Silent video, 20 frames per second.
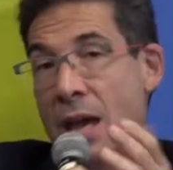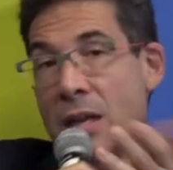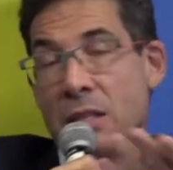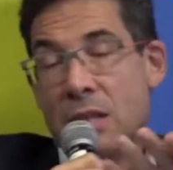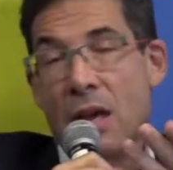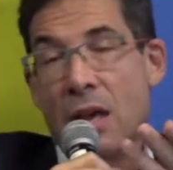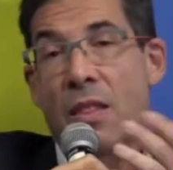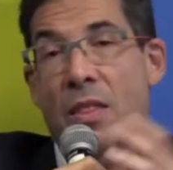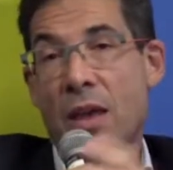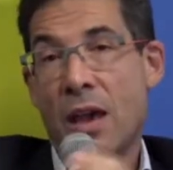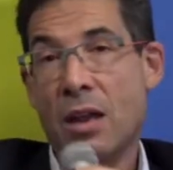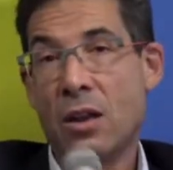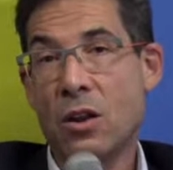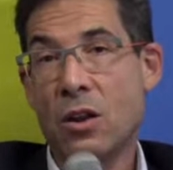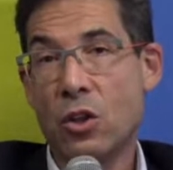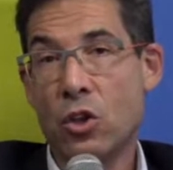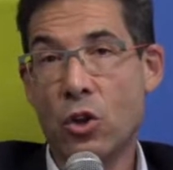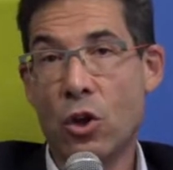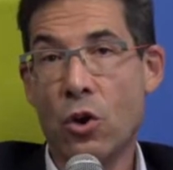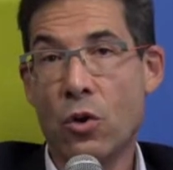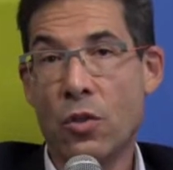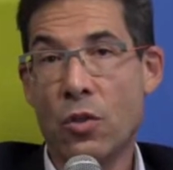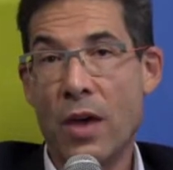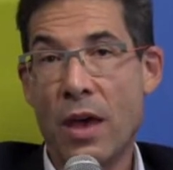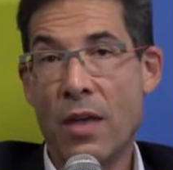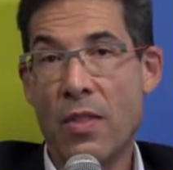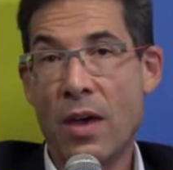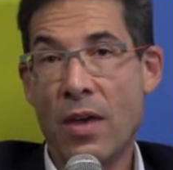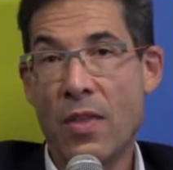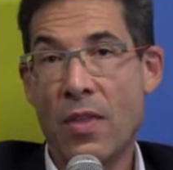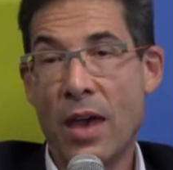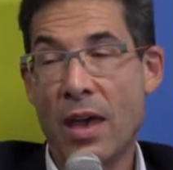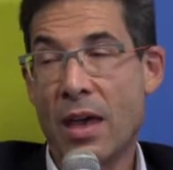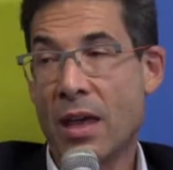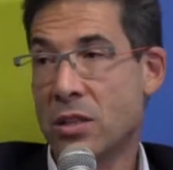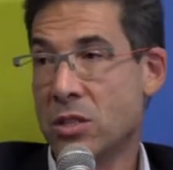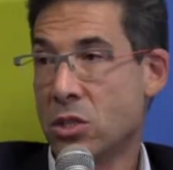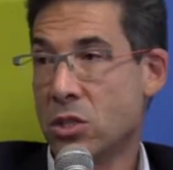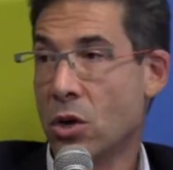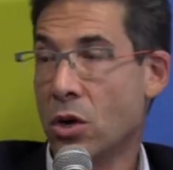And then, you know,
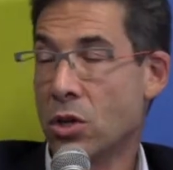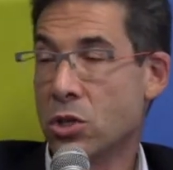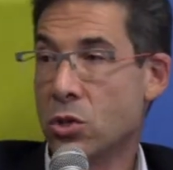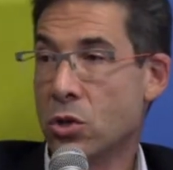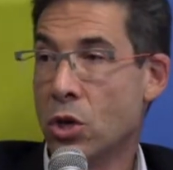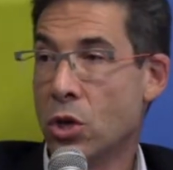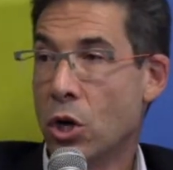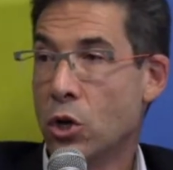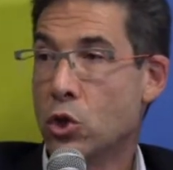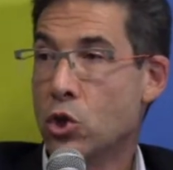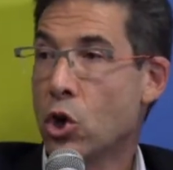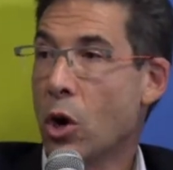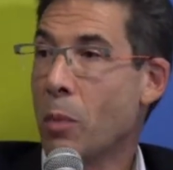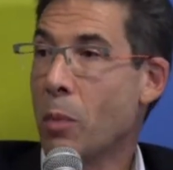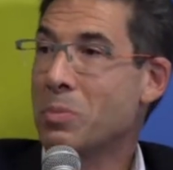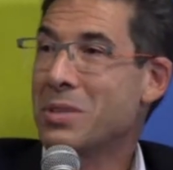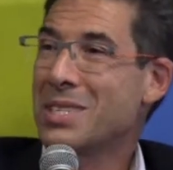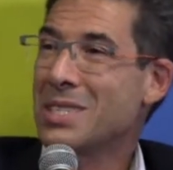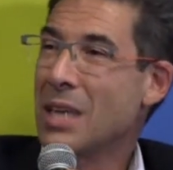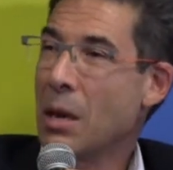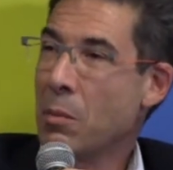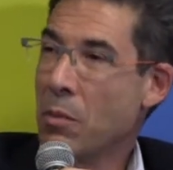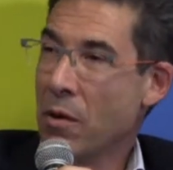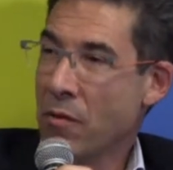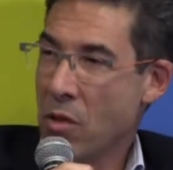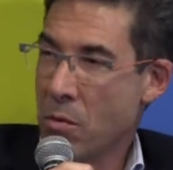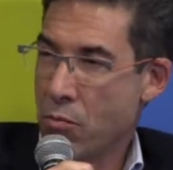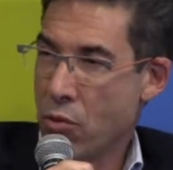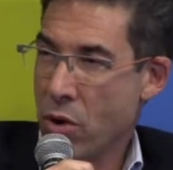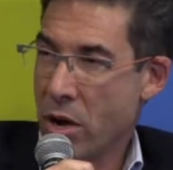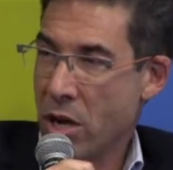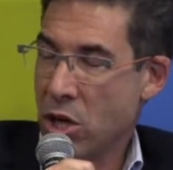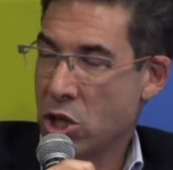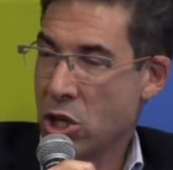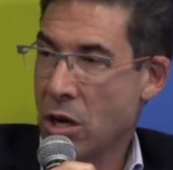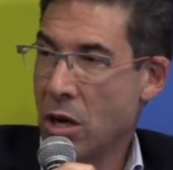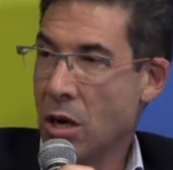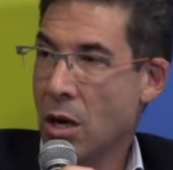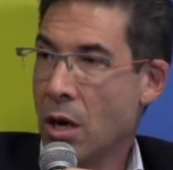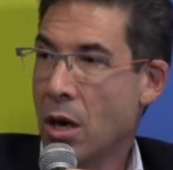they can start to drop some of the
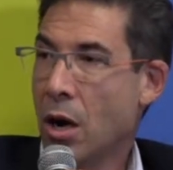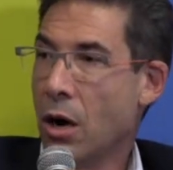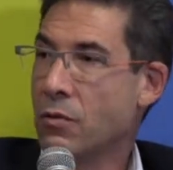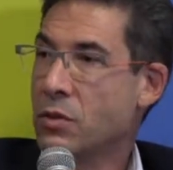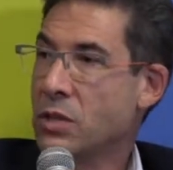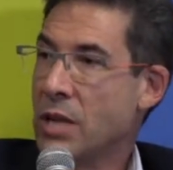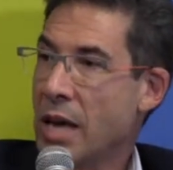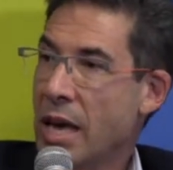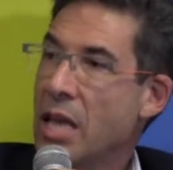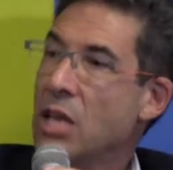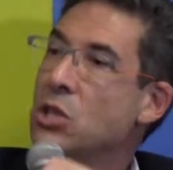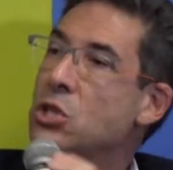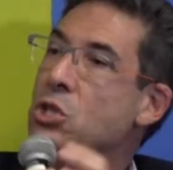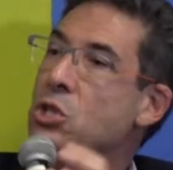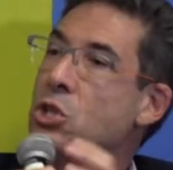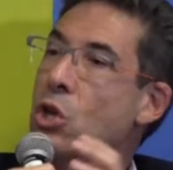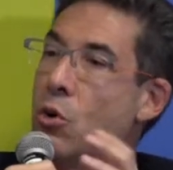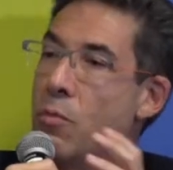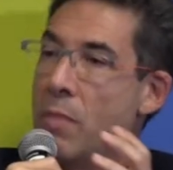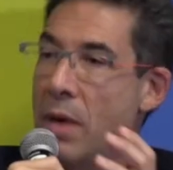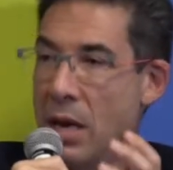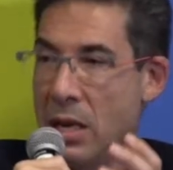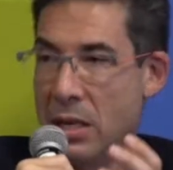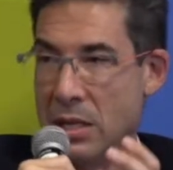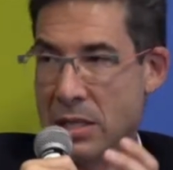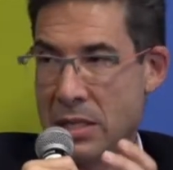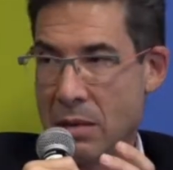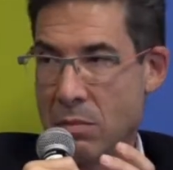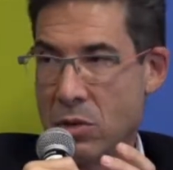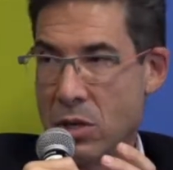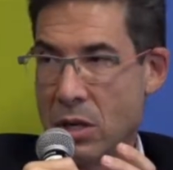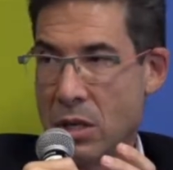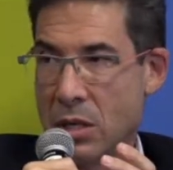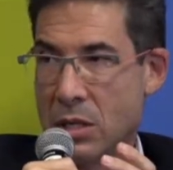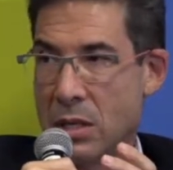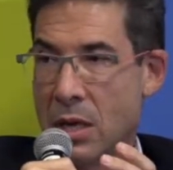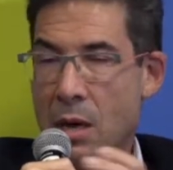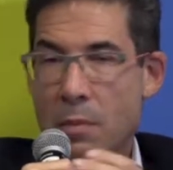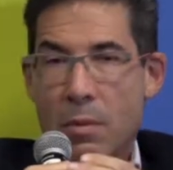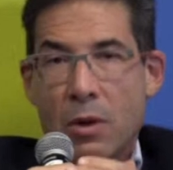pressure of taking so many
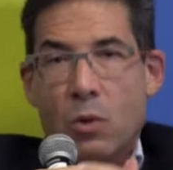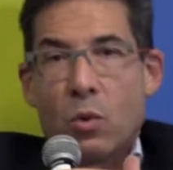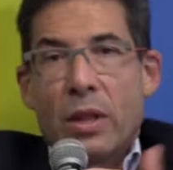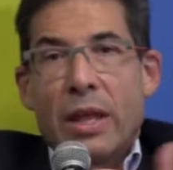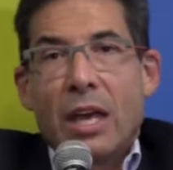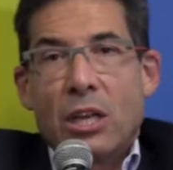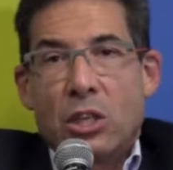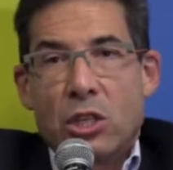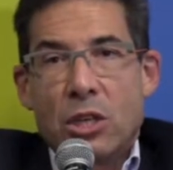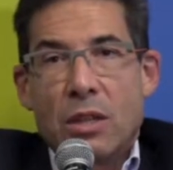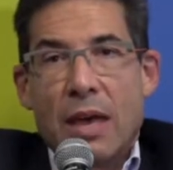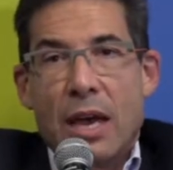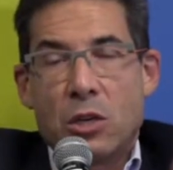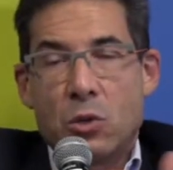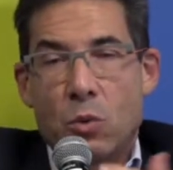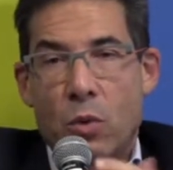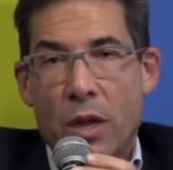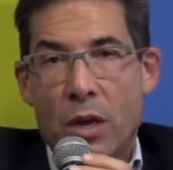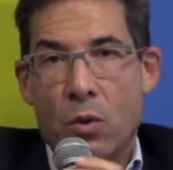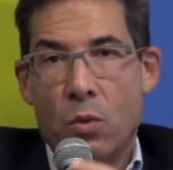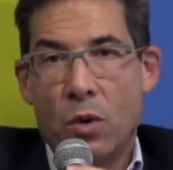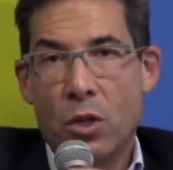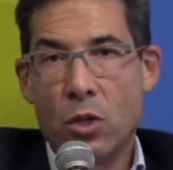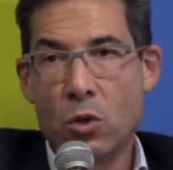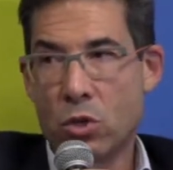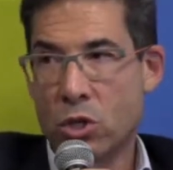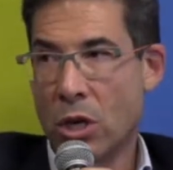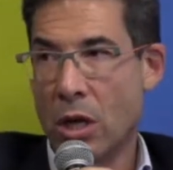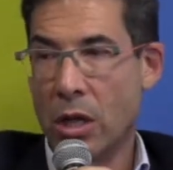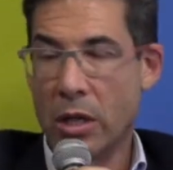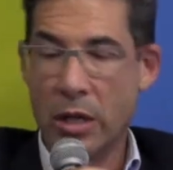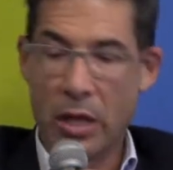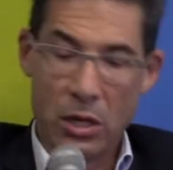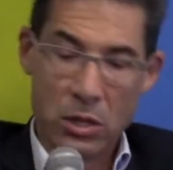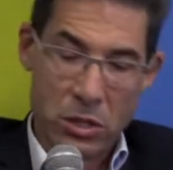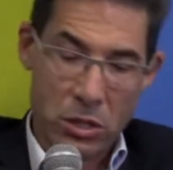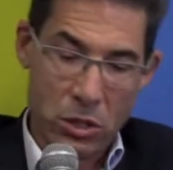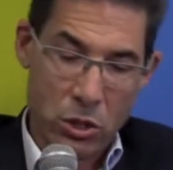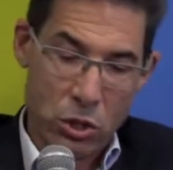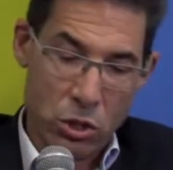subjects. But we'll get to that when your child
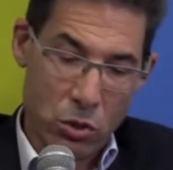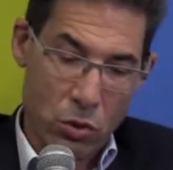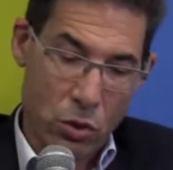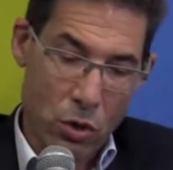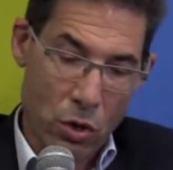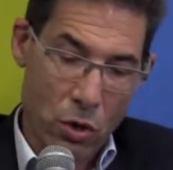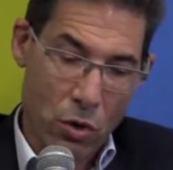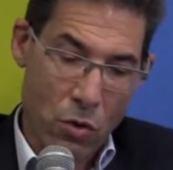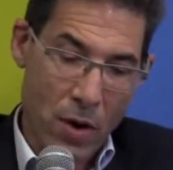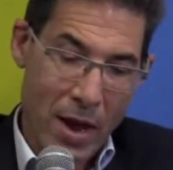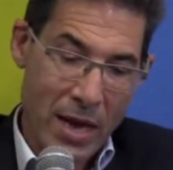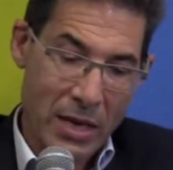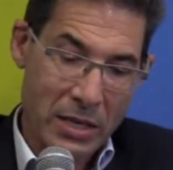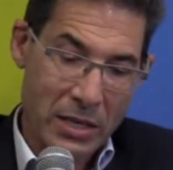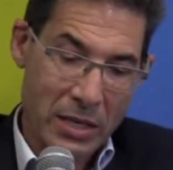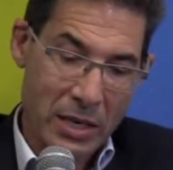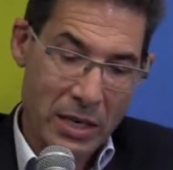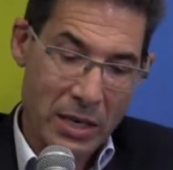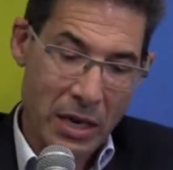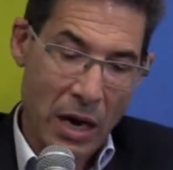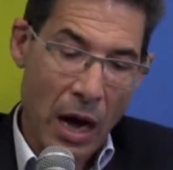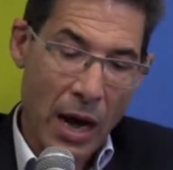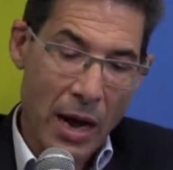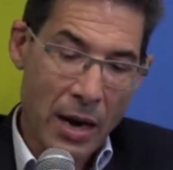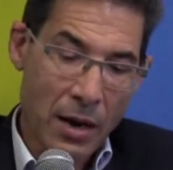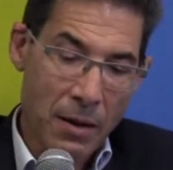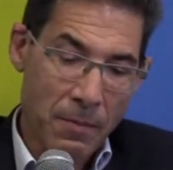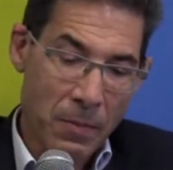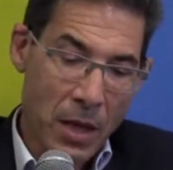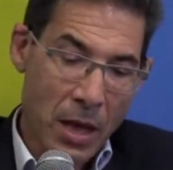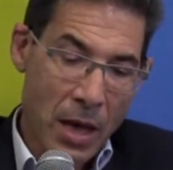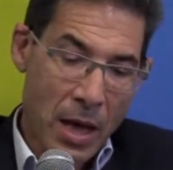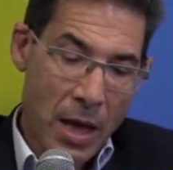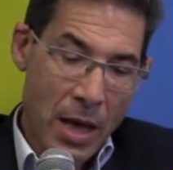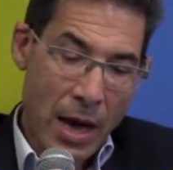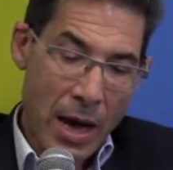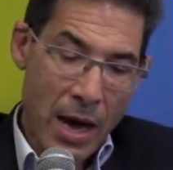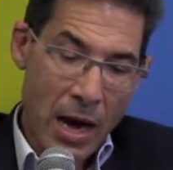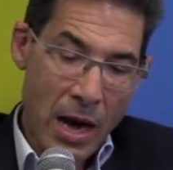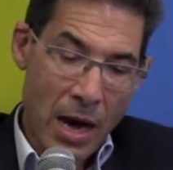gets to grade 9.
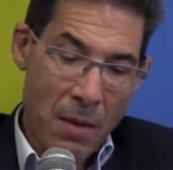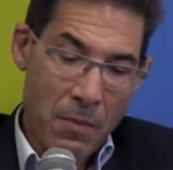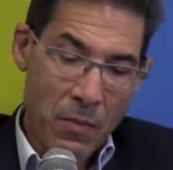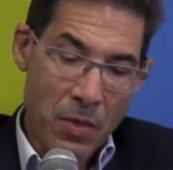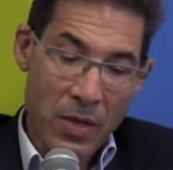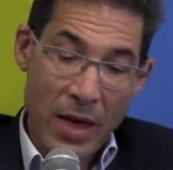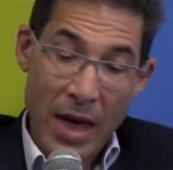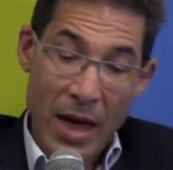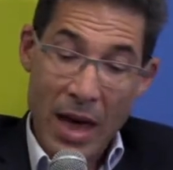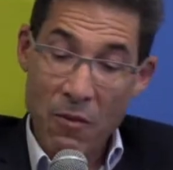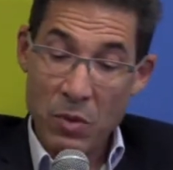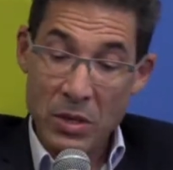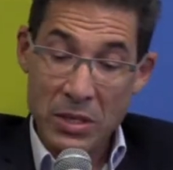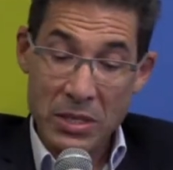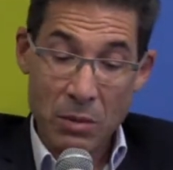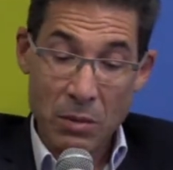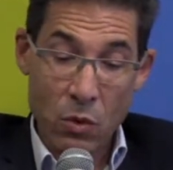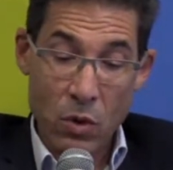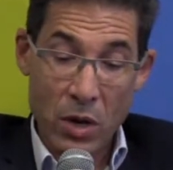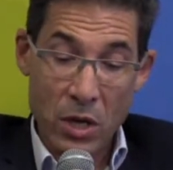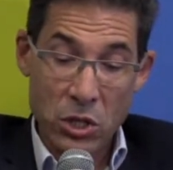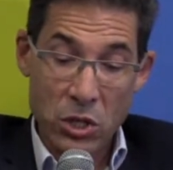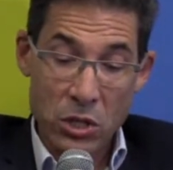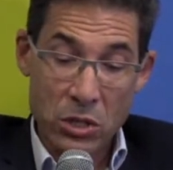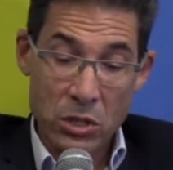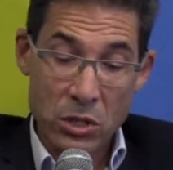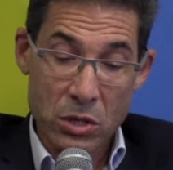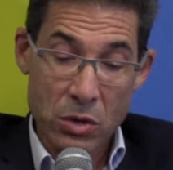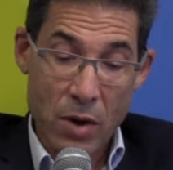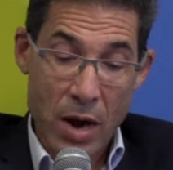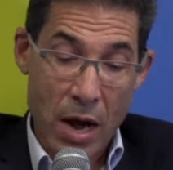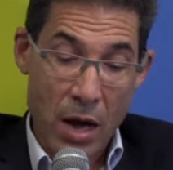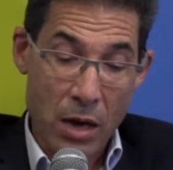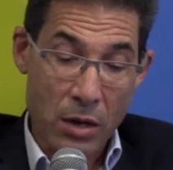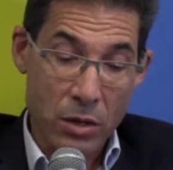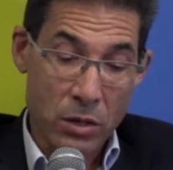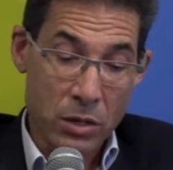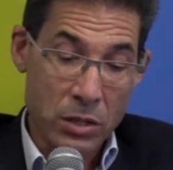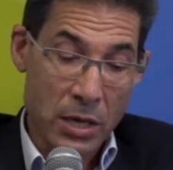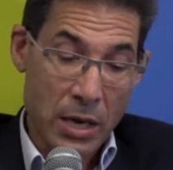There have been some questions
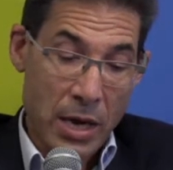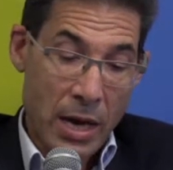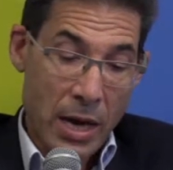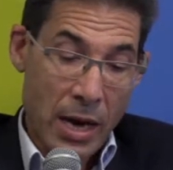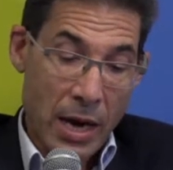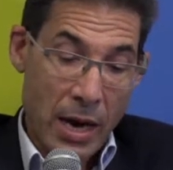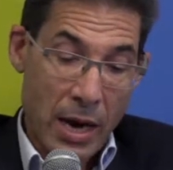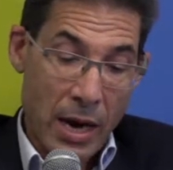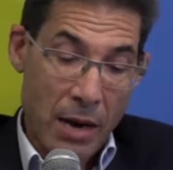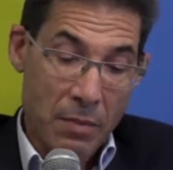around